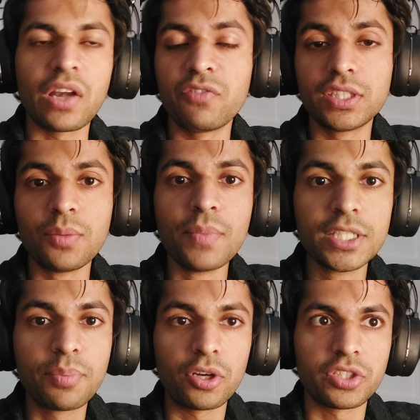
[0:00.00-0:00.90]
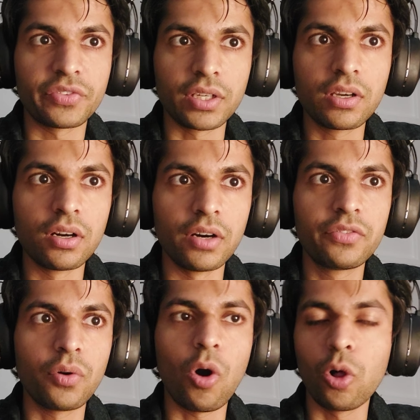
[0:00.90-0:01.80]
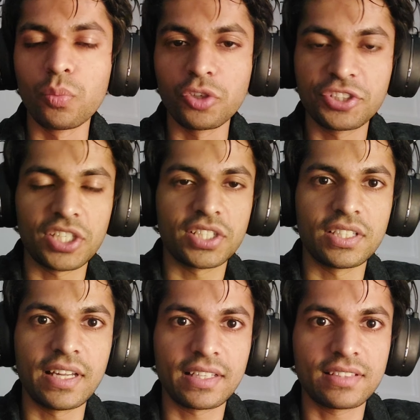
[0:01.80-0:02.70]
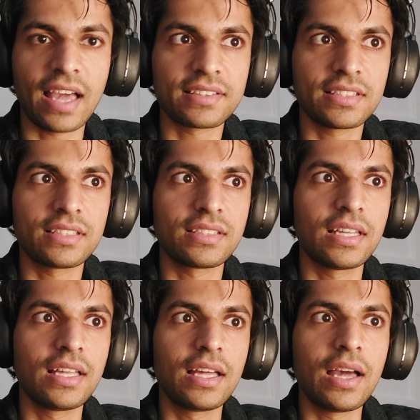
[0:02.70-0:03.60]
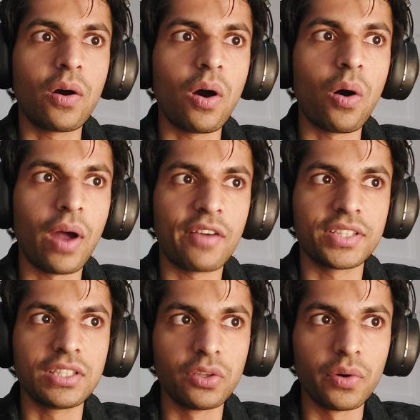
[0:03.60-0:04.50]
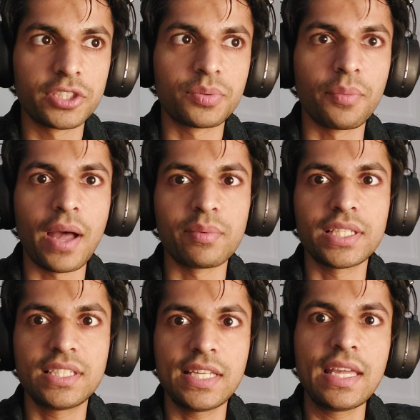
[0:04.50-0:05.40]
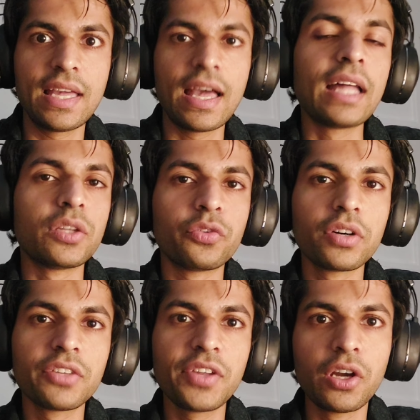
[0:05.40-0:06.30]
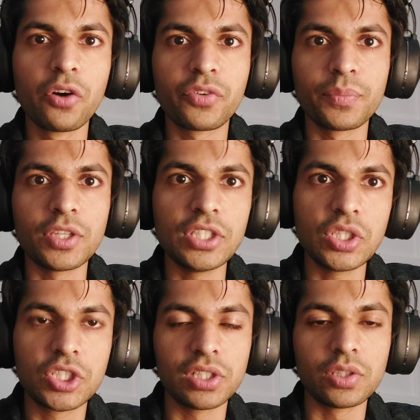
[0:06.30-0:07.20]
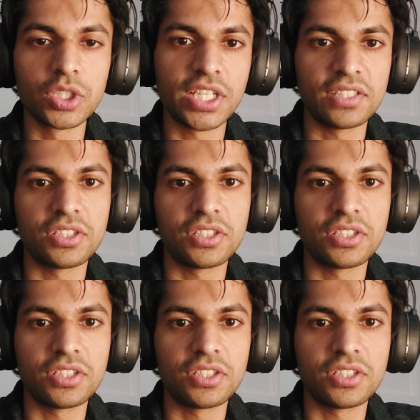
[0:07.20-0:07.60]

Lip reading: with the midpoint of the curve almost touching the x-axis, or having the lowest probability, and the further we go from the neutral no change